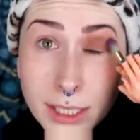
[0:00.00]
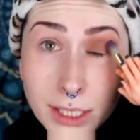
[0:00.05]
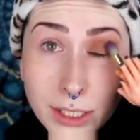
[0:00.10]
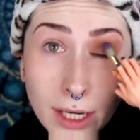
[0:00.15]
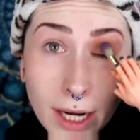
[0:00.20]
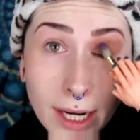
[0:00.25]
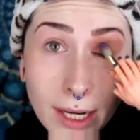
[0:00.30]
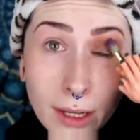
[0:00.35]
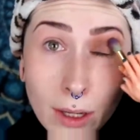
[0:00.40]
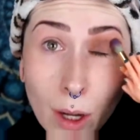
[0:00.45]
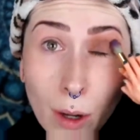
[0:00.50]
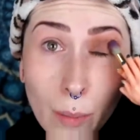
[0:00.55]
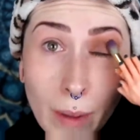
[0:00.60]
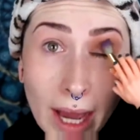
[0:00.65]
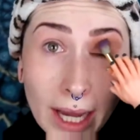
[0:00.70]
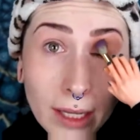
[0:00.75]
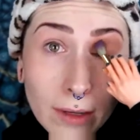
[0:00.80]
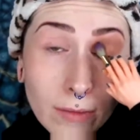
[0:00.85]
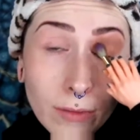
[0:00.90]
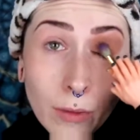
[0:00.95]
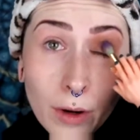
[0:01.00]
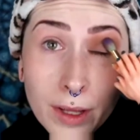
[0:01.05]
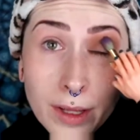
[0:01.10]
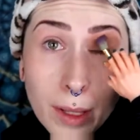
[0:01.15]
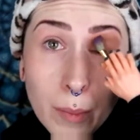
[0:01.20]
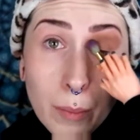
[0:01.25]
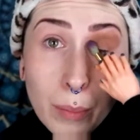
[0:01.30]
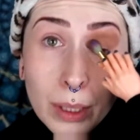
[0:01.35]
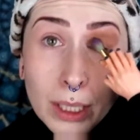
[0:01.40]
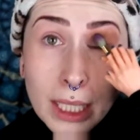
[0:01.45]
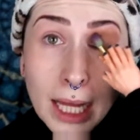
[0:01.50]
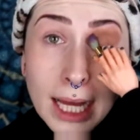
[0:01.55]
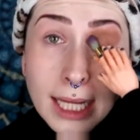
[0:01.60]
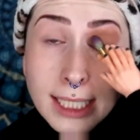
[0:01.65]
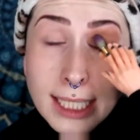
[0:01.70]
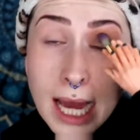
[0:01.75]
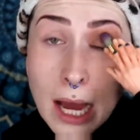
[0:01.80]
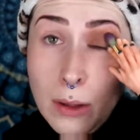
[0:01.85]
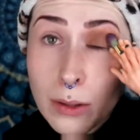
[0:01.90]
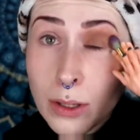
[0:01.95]
just trying to go back and forth and
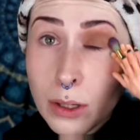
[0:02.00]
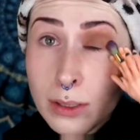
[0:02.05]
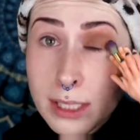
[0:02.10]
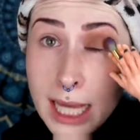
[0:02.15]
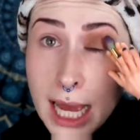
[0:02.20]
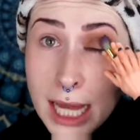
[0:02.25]
blend out those